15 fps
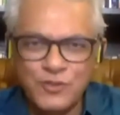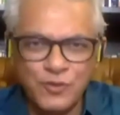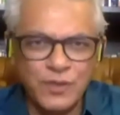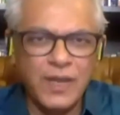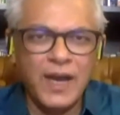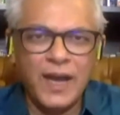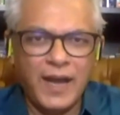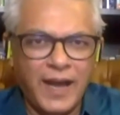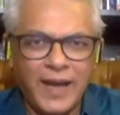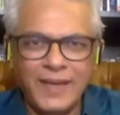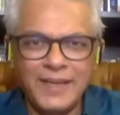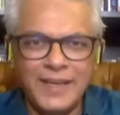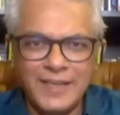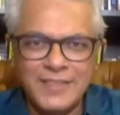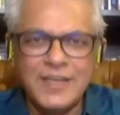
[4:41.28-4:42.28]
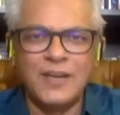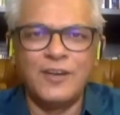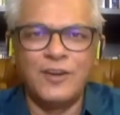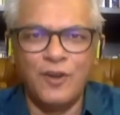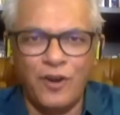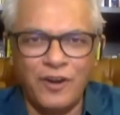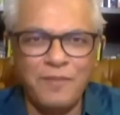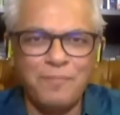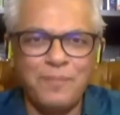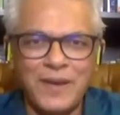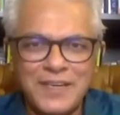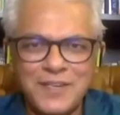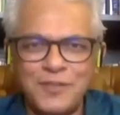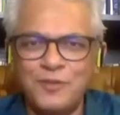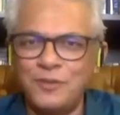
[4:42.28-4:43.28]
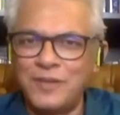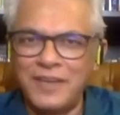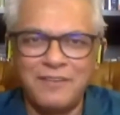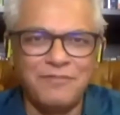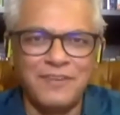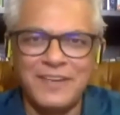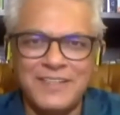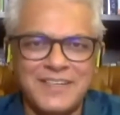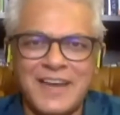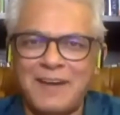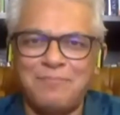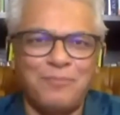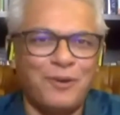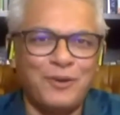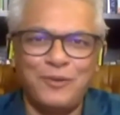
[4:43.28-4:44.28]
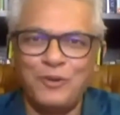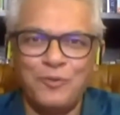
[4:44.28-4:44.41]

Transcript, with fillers: So yeah, it's a lot of pressure to take first up on,